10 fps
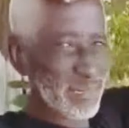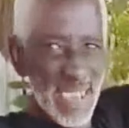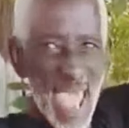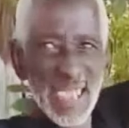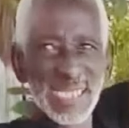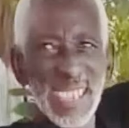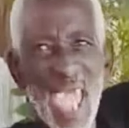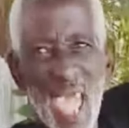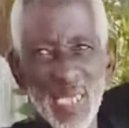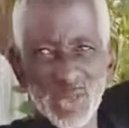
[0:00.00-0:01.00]
That
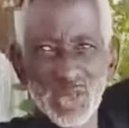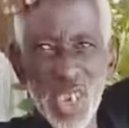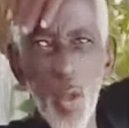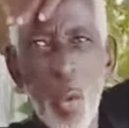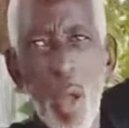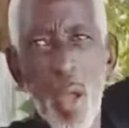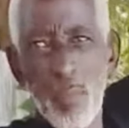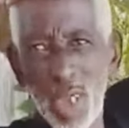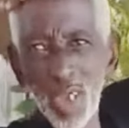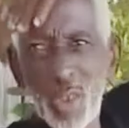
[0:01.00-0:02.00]
yeah, say one
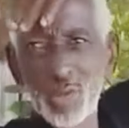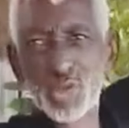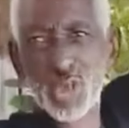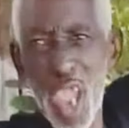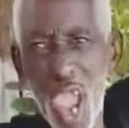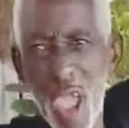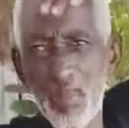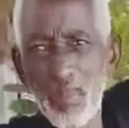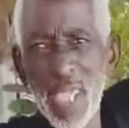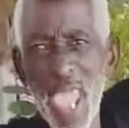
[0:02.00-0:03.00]
minute see and
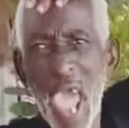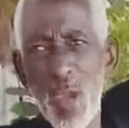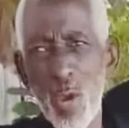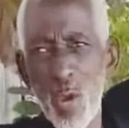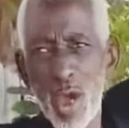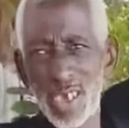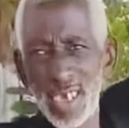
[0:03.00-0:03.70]
me alone